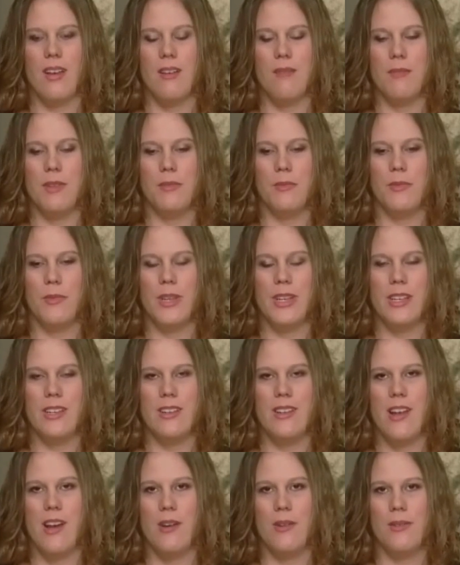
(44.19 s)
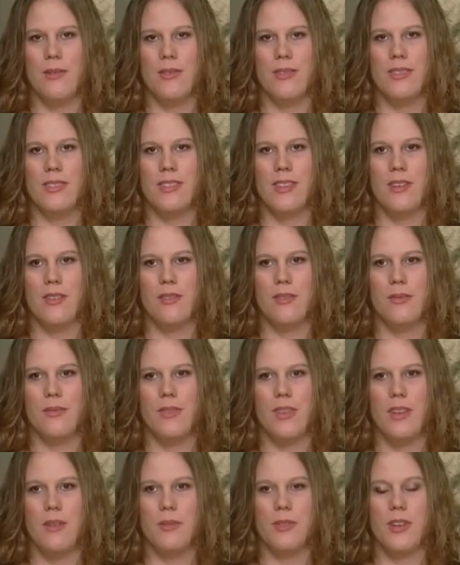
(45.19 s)
I mean, we didn't know, so
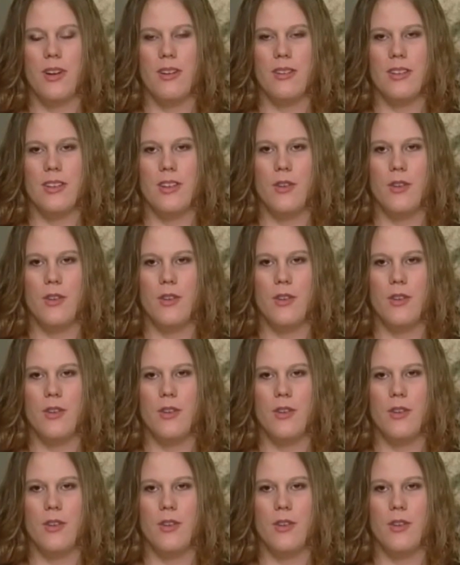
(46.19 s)
it was hard